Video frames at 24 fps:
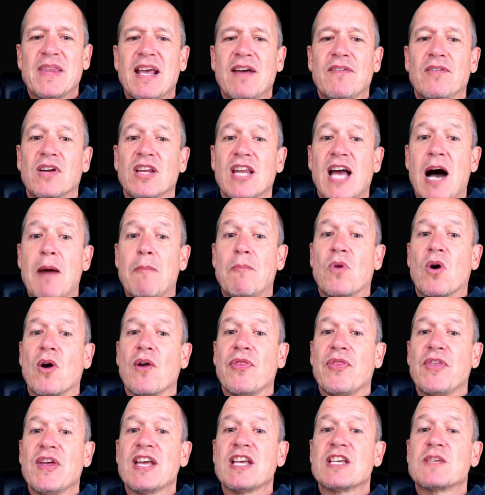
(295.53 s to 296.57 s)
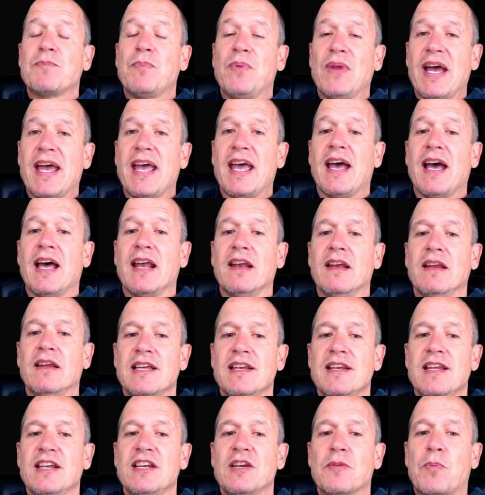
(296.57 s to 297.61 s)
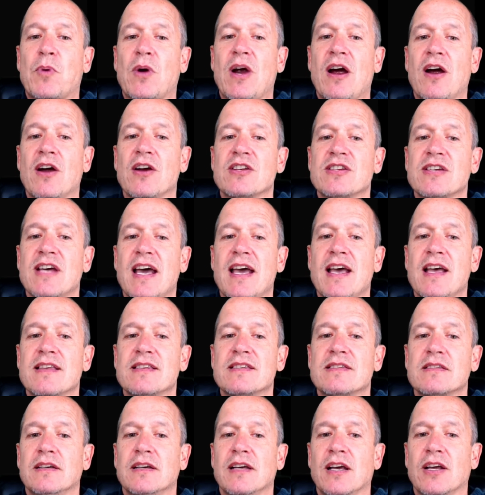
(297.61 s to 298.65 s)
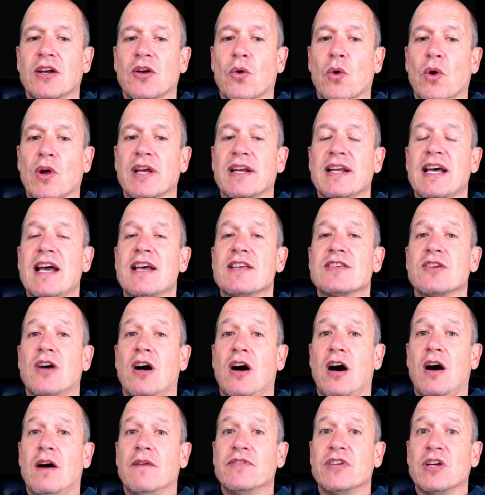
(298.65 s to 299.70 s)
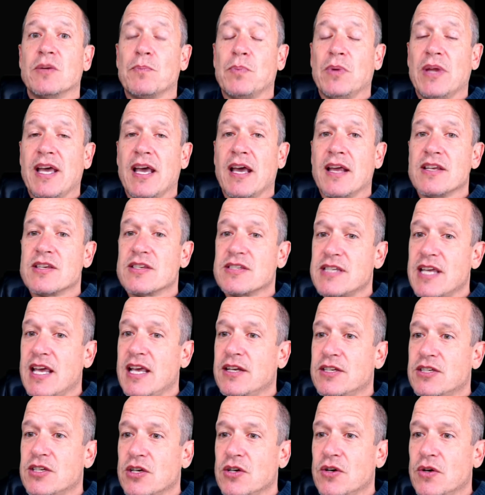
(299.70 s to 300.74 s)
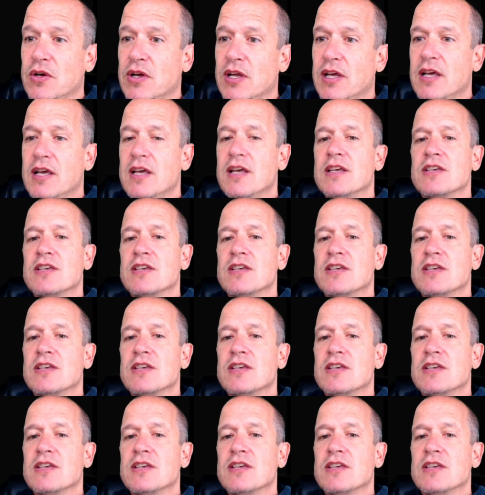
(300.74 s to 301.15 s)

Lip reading: They have a lot more things planned. They need to prioritize and organize all of their plans. Stay tuned.